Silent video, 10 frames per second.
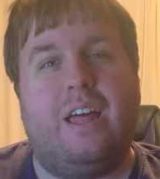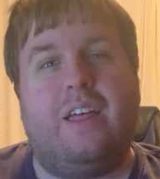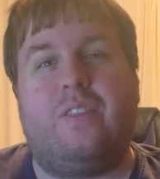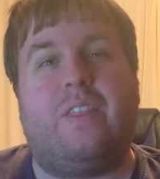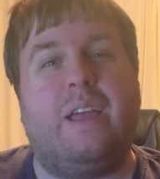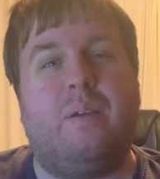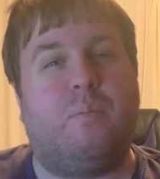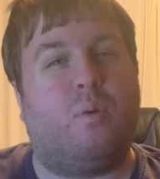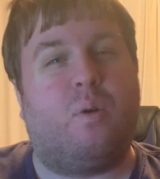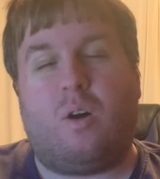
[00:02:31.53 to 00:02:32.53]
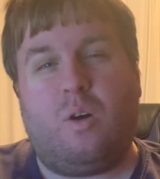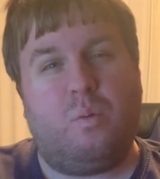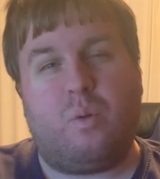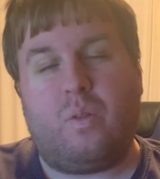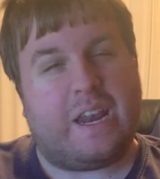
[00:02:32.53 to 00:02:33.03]
They were
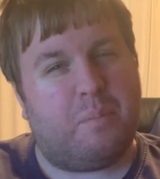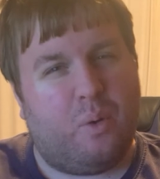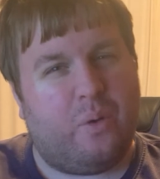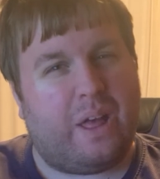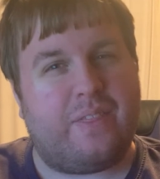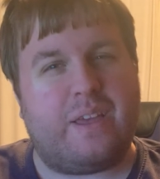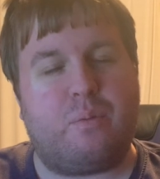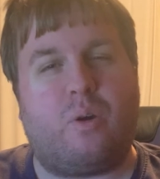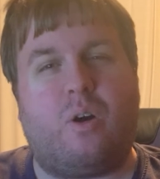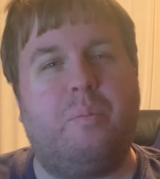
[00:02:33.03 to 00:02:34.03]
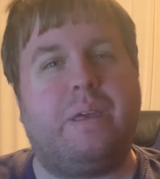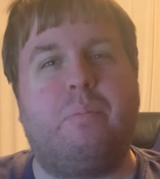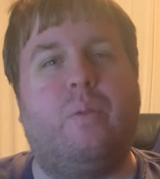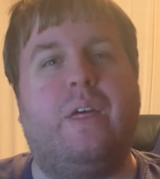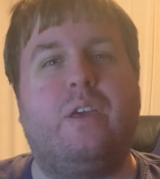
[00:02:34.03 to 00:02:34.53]
all relatable, and they were all
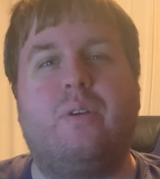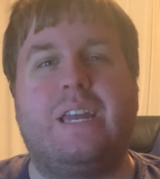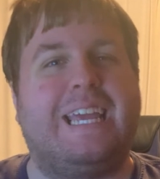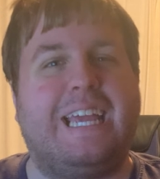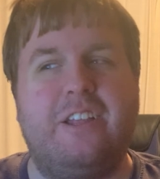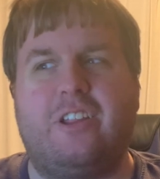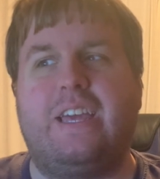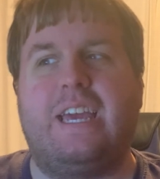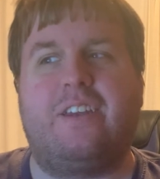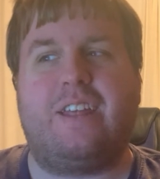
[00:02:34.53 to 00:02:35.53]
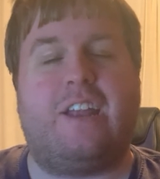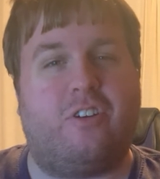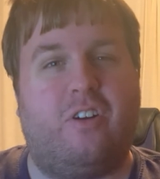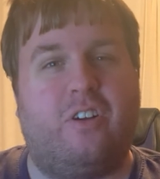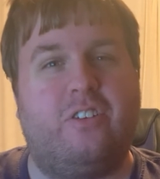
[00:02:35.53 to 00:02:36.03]
people that you could easily
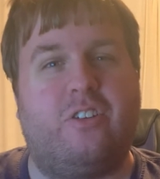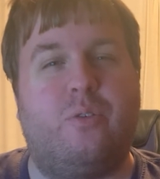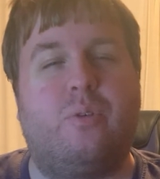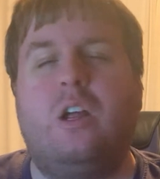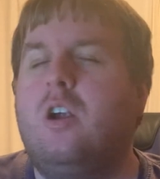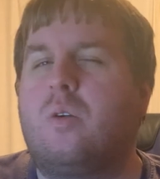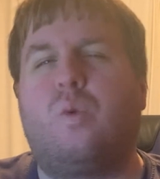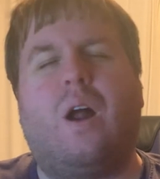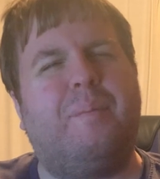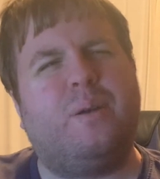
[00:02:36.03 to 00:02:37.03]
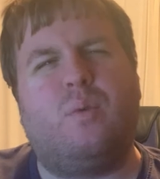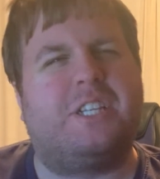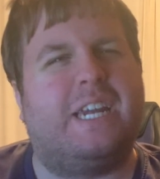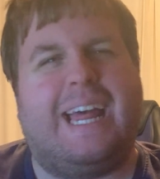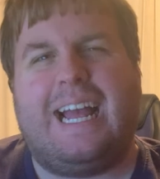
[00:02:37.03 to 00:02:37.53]
attach onto. Robin
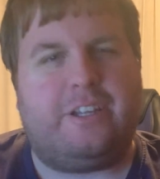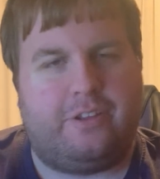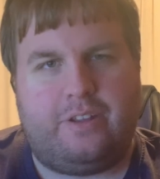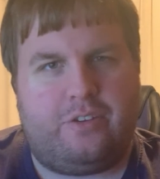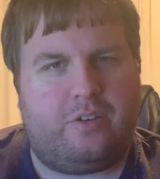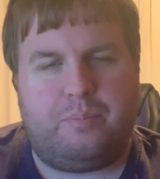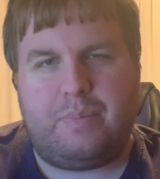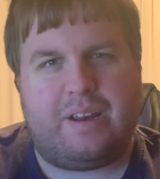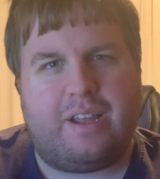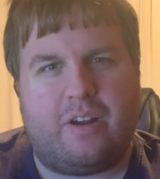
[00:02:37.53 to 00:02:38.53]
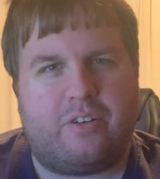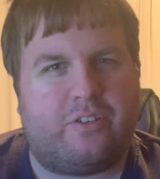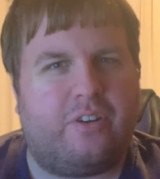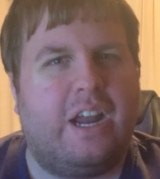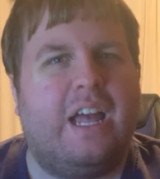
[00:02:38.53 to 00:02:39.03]
was an excellent main
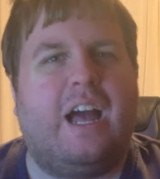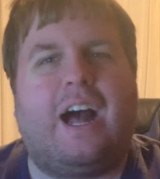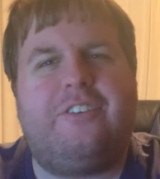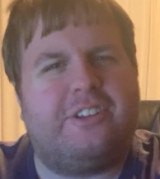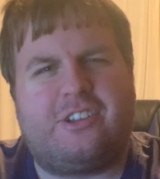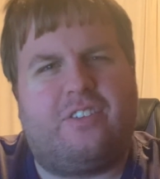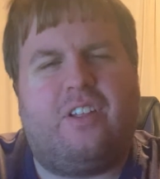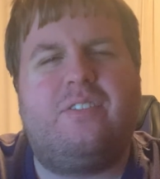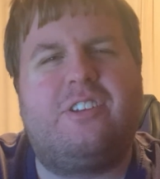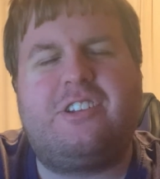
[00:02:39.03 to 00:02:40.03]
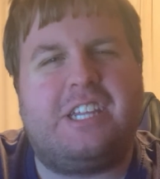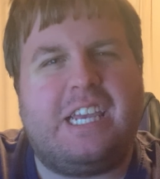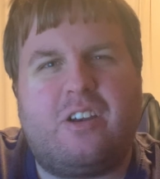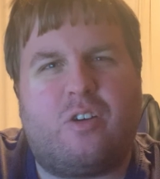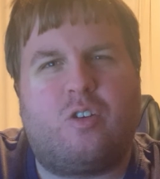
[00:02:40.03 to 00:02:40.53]
character. I just loved
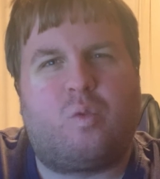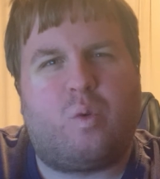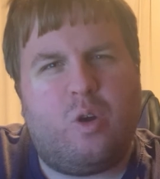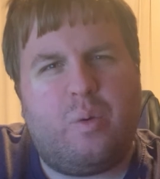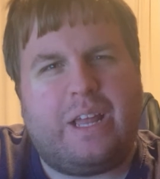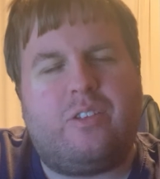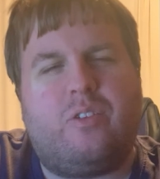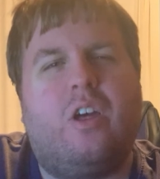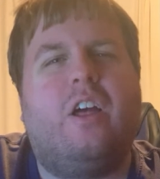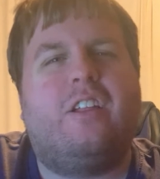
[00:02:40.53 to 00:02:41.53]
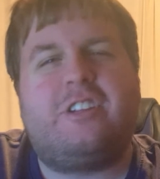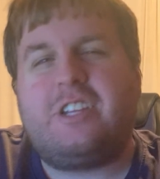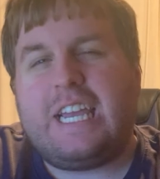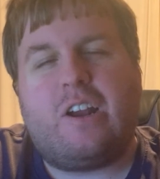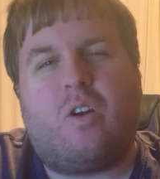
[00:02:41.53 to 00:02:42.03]
seeing her grow and
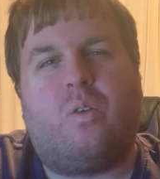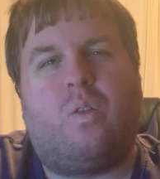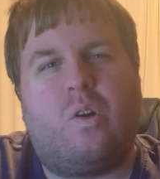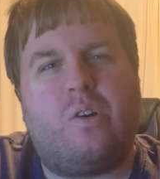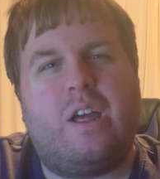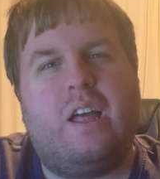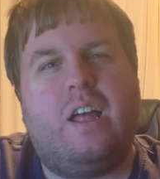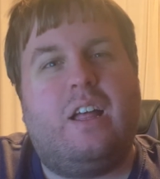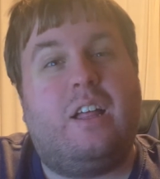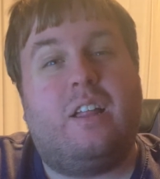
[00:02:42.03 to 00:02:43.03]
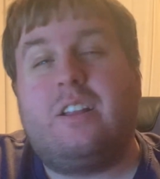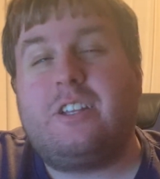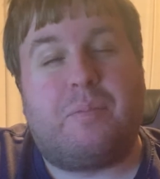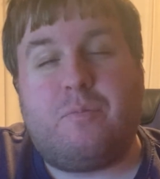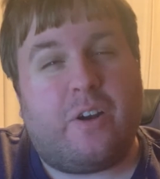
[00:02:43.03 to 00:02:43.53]
seeing her learn
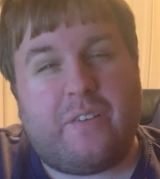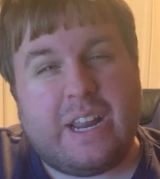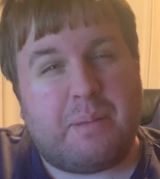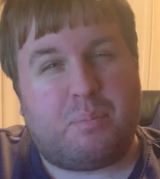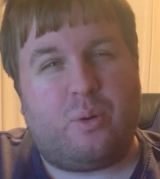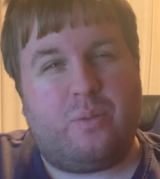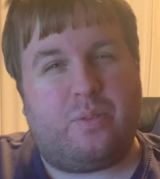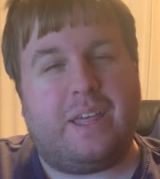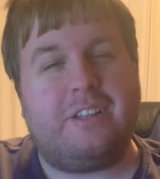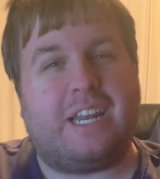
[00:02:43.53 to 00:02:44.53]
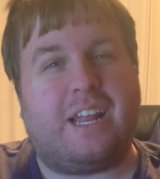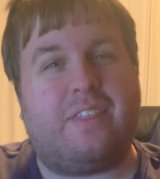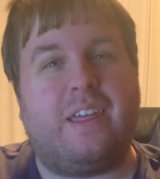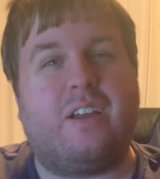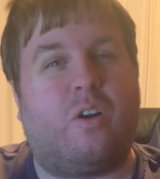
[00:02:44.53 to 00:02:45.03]
some very important things that I
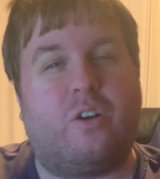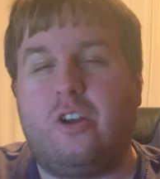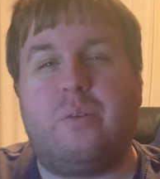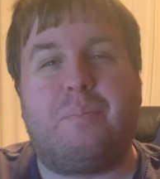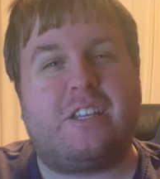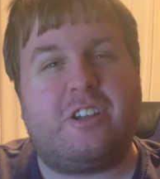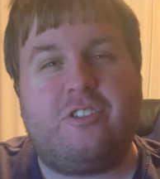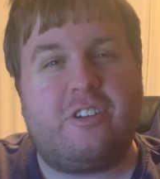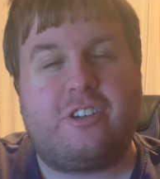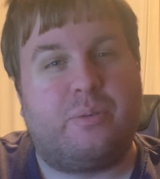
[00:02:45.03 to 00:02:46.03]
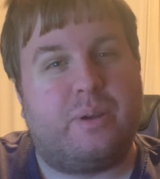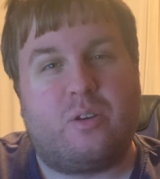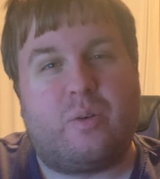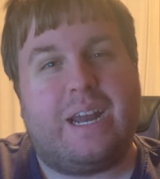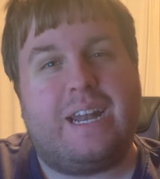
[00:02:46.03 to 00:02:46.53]
think are good messages to
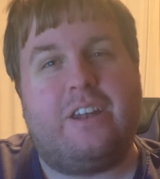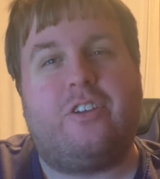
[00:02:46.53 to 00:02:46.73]
ingrain into